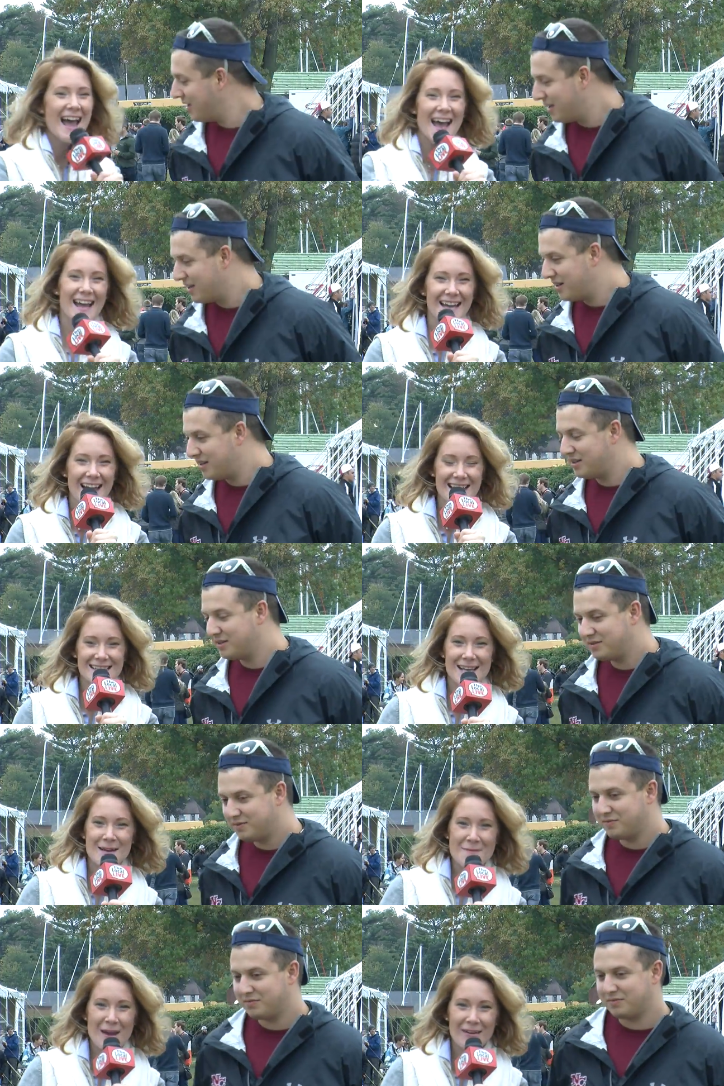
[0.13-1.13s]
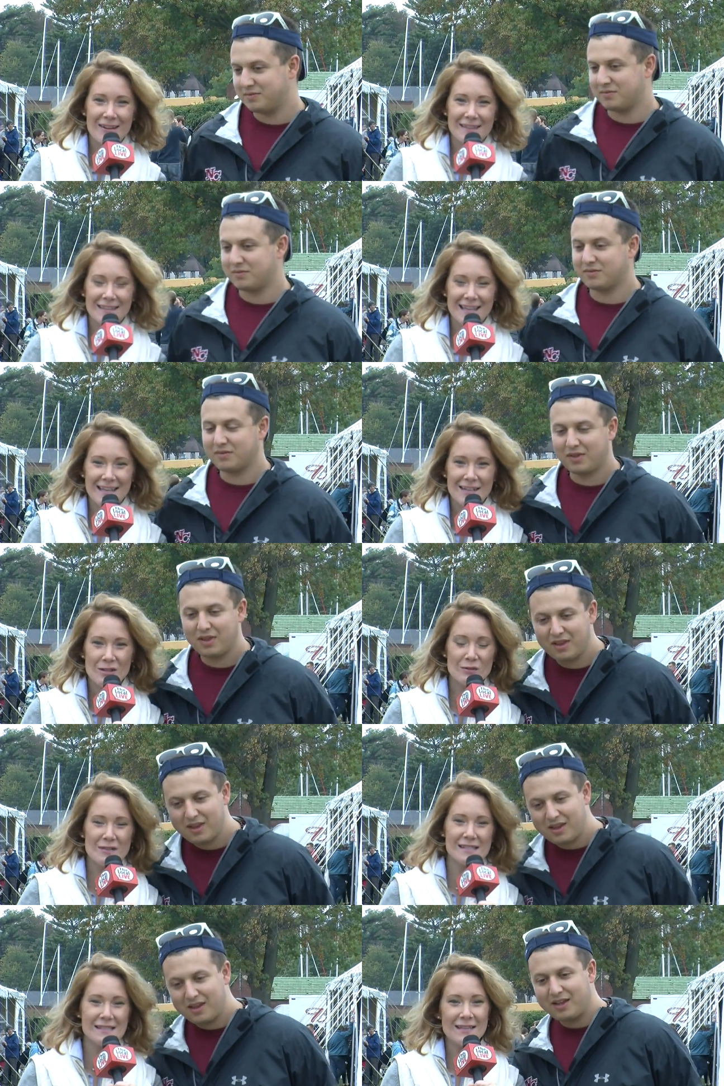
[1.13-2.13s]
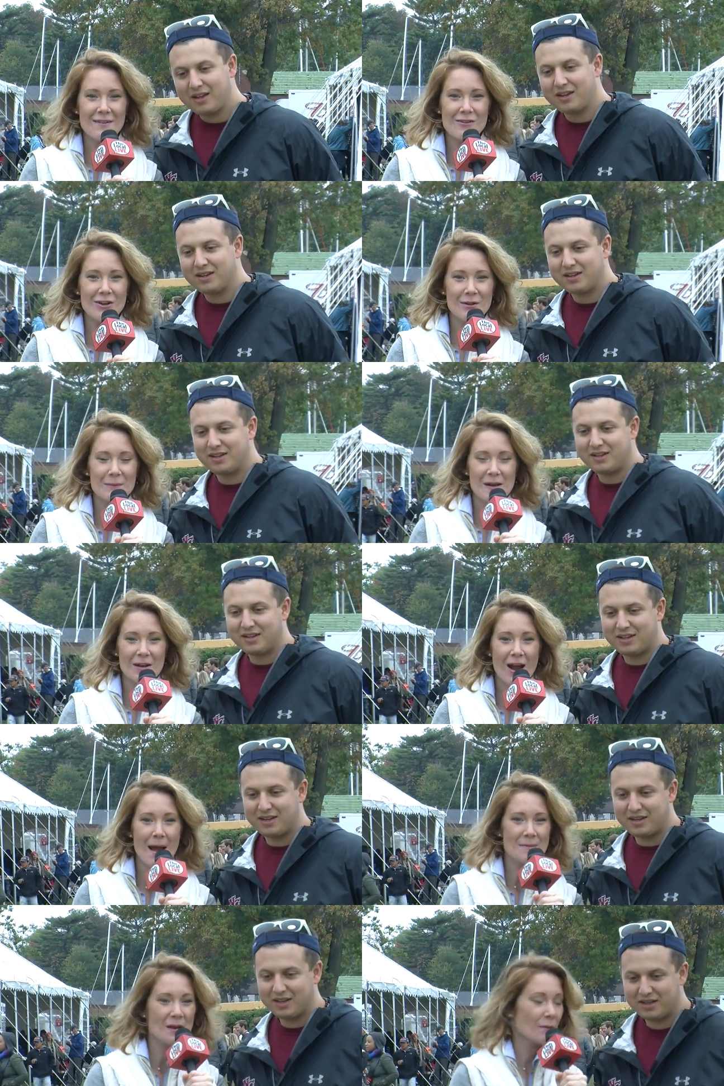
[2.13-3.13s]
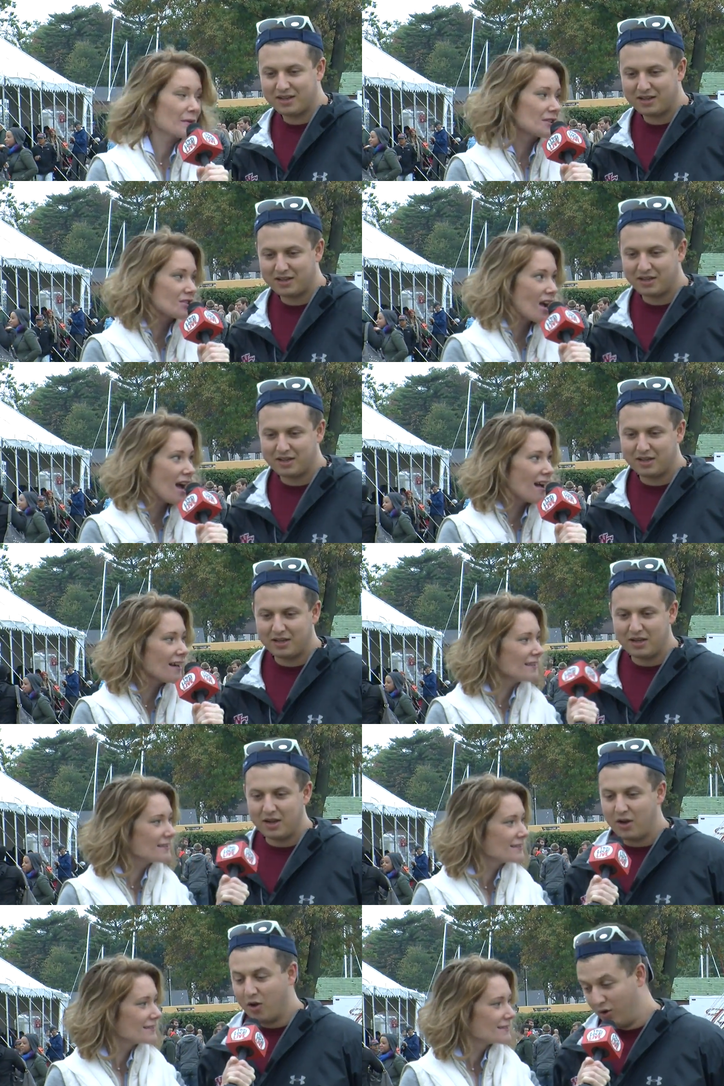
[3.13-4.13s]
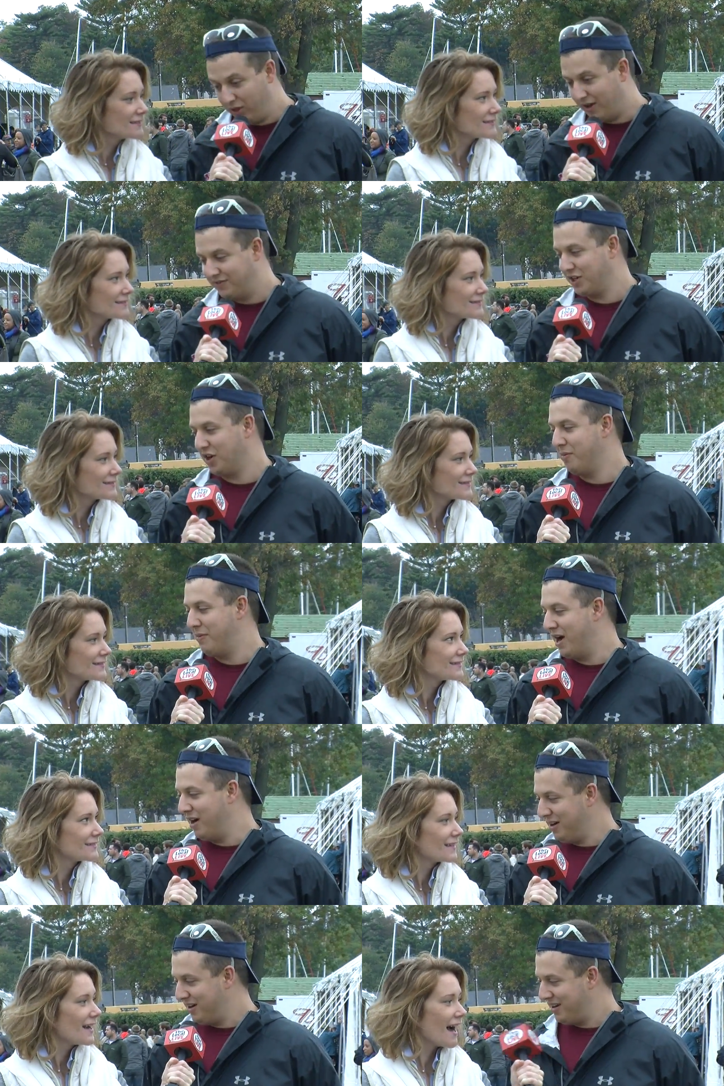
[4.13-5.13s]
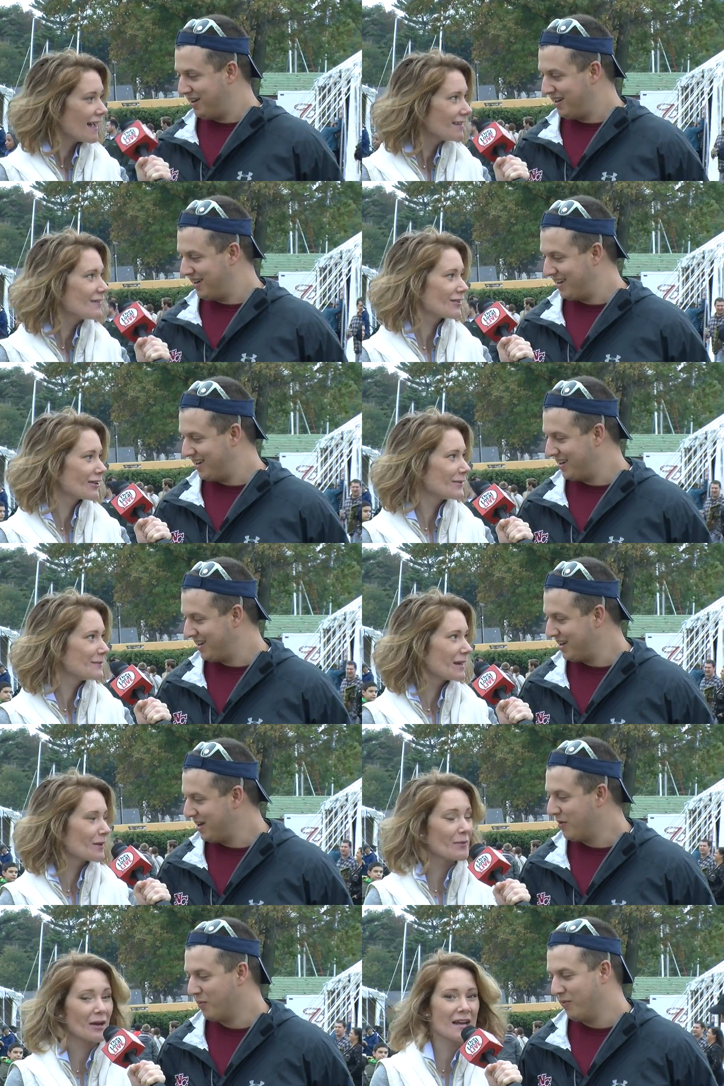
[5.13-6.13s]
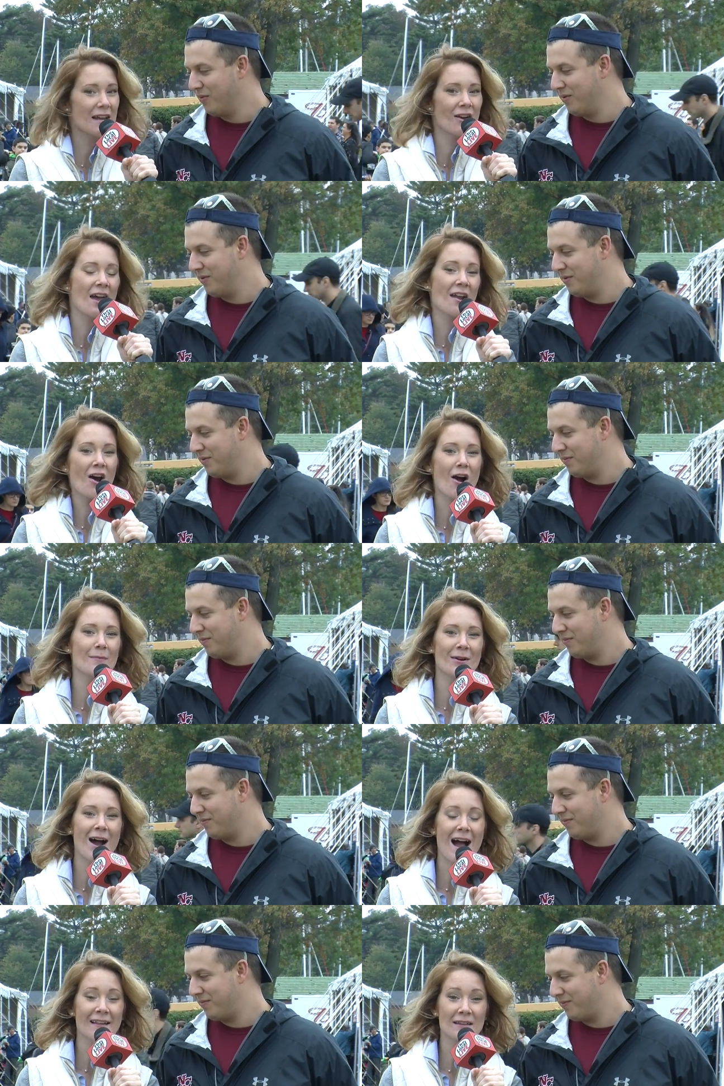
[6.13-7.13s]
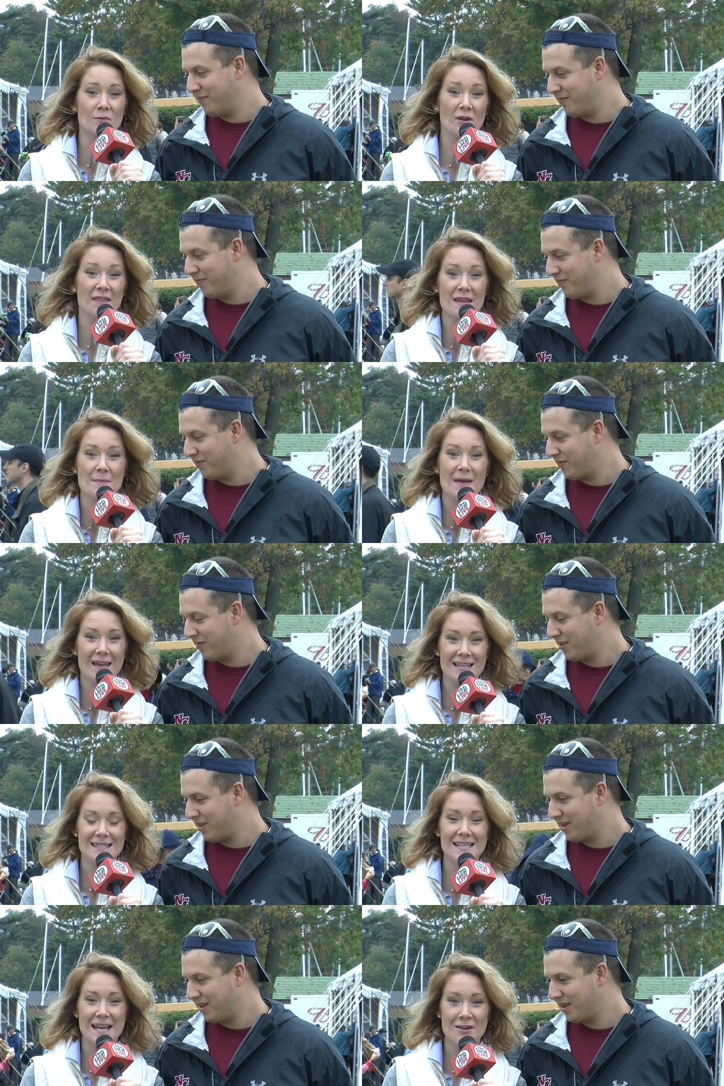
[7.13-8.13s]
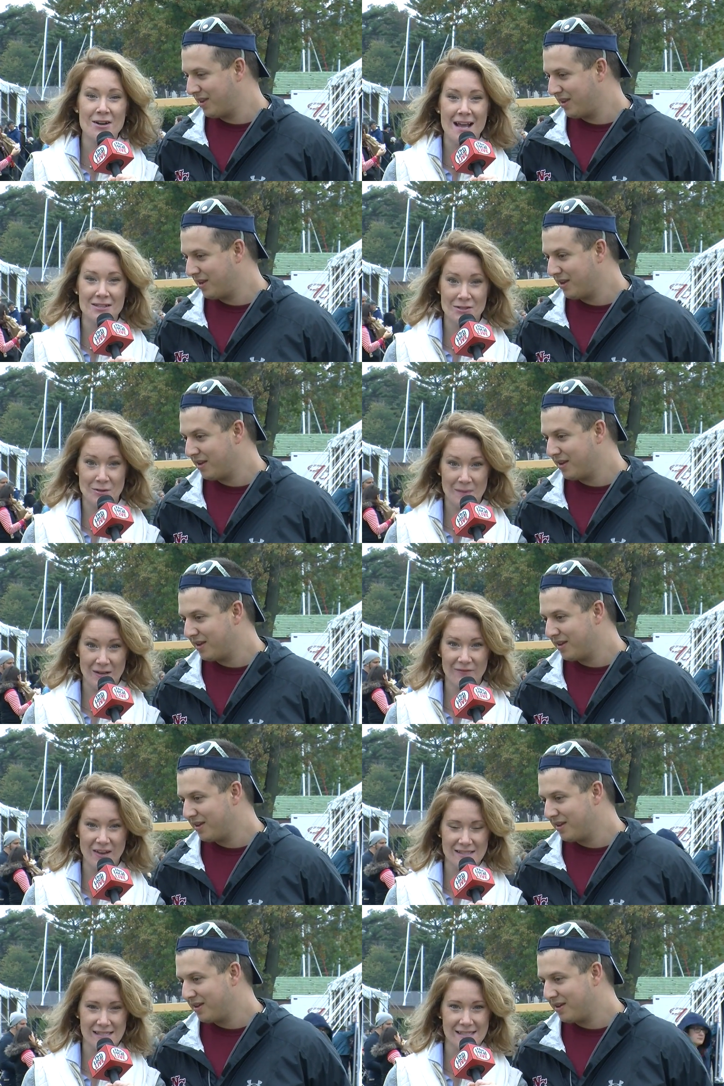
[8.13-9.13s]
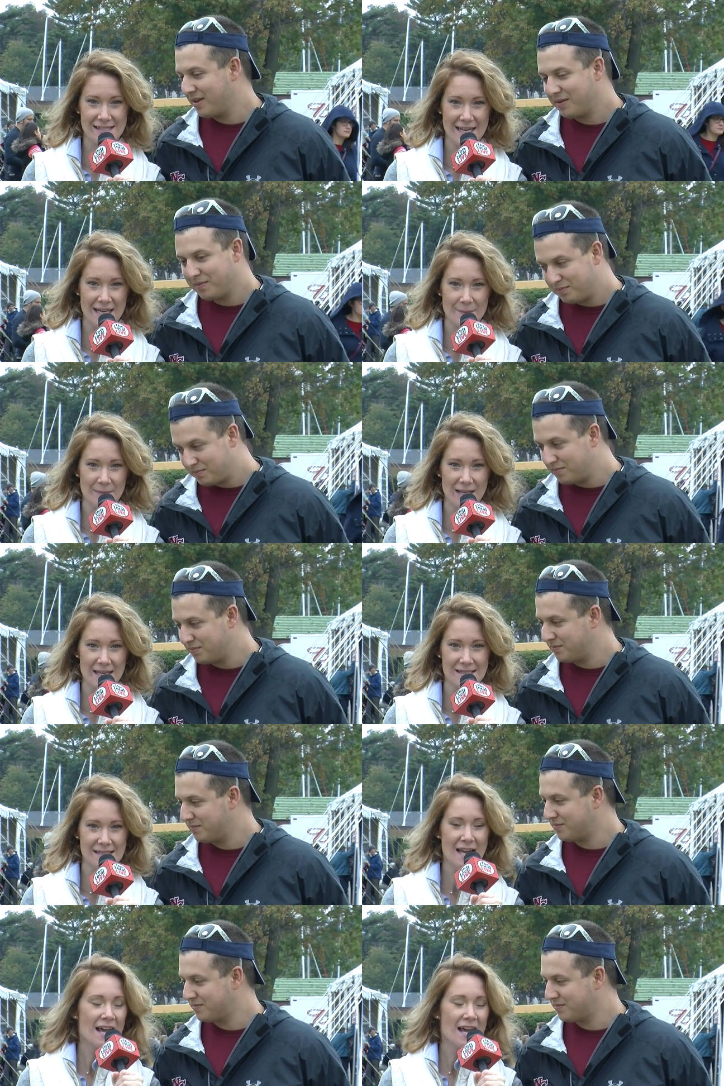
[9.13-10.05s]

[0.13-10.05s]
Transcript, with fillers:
Speaker 1: Hey guys, I'm Erica Lynn. Who doesn't love a good beer? I'm here with John.
Speaker 2: Who loves a good beer?
Speaker 1: I love a good beer. We're here at Harbor Island where the biggest international beer fest is taking place.